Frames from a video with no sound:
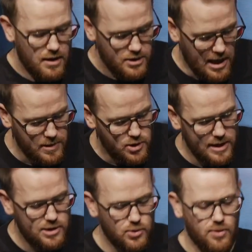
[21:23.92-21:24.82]
chapter
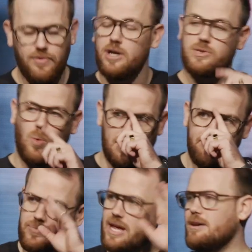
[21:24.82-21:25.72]
22, verse
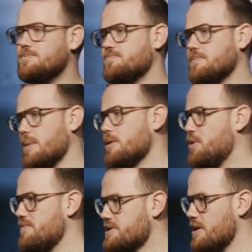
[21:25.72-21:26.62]
1. Now, I'm going to
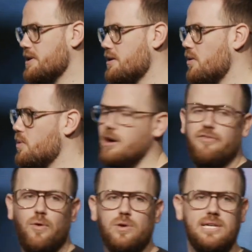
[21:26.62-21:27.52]
preface something. We've got
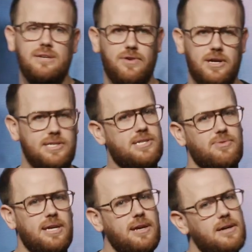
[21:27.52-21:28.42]
14 verses to
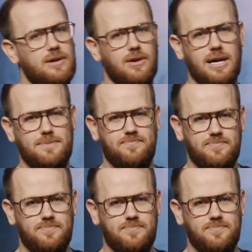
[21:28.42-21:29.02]
read here, all right?